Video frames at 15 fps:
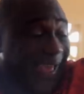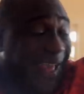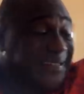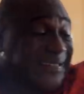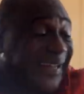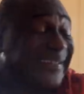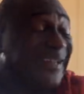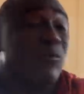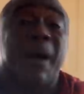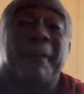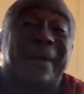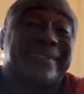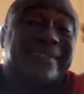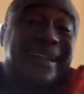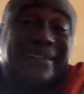Exactly
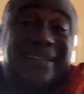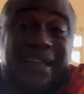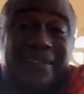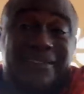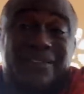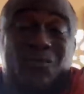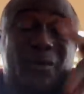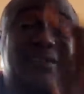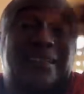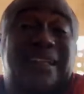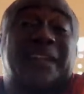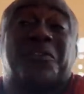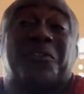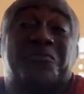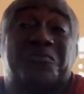1 month later,
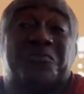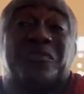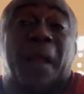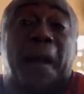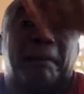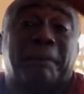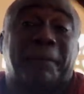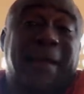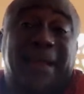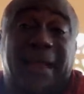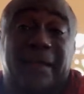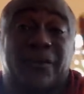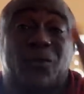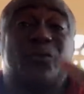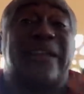29th of June,
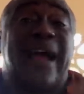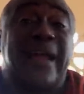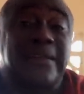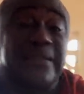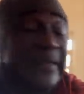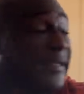Panyang, who died?